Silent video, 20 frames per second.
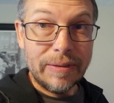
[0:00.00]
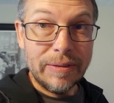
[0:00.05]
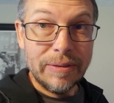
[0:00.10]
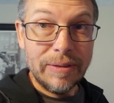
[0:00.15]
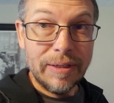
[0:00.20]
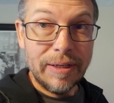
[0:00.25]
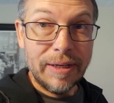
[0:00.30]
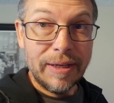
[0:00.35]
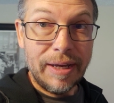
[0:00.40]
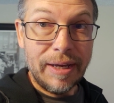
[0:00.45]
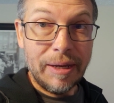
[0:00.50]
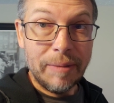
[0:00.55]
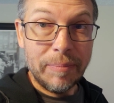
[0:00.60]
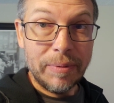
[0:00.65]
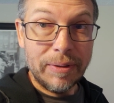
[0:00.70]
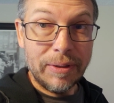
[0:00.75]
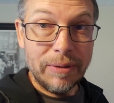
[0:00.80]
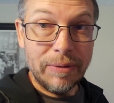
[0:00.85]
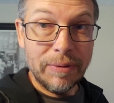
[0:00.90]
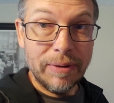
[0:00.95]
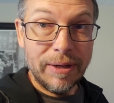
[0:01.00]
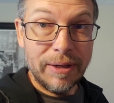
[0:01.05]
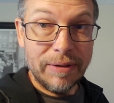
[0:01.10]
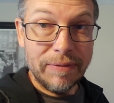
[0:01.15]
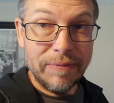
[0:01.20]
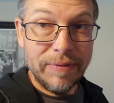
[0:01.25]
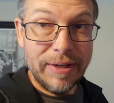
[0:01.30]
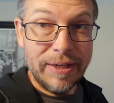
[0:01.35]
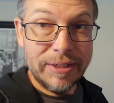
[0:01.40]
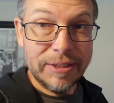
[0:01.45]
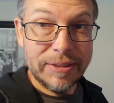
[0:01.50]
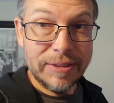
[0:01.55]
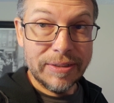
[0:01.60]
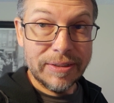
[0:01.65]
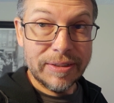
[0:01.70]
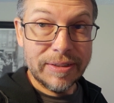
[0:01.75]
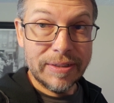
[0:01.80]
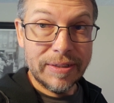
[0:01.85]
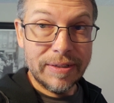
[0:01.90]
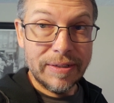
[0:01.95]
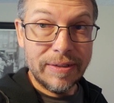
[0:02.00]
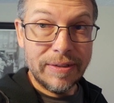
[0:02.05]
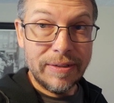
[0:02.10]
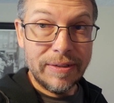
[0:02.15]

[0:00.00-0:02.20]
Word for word: so I can camp at lower elevations.